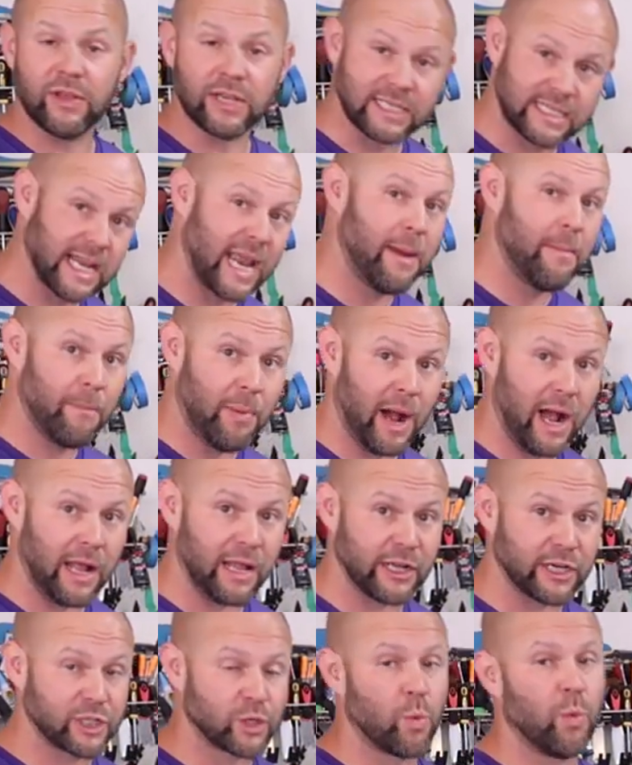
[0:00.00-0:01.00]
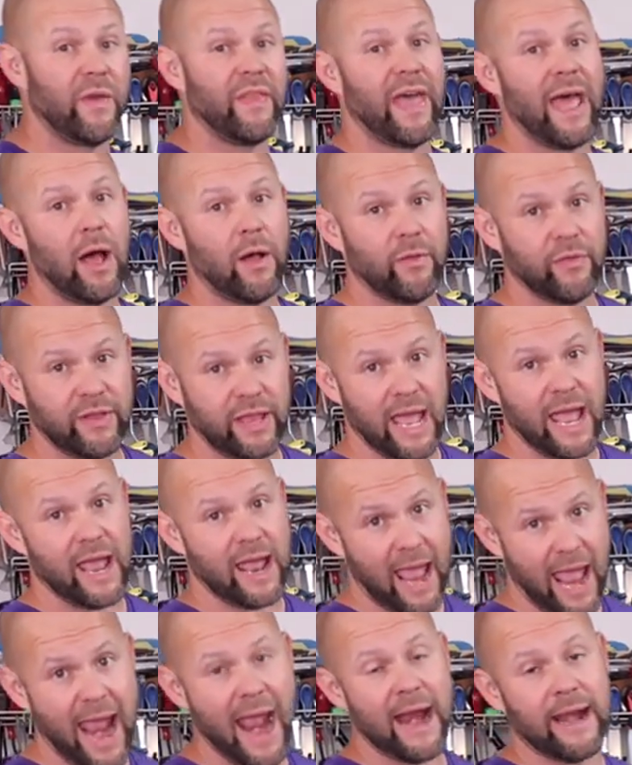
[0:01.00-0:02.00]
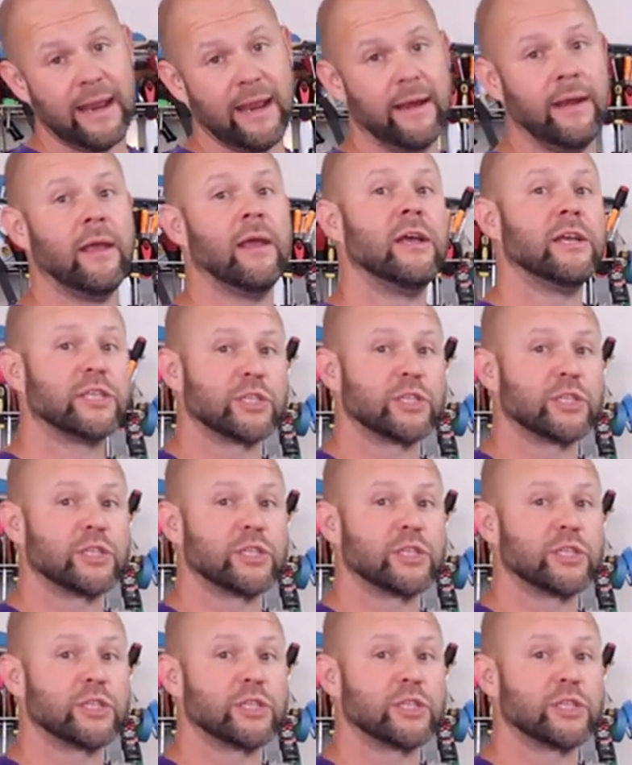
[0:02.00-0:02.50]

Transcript: the same polish without the added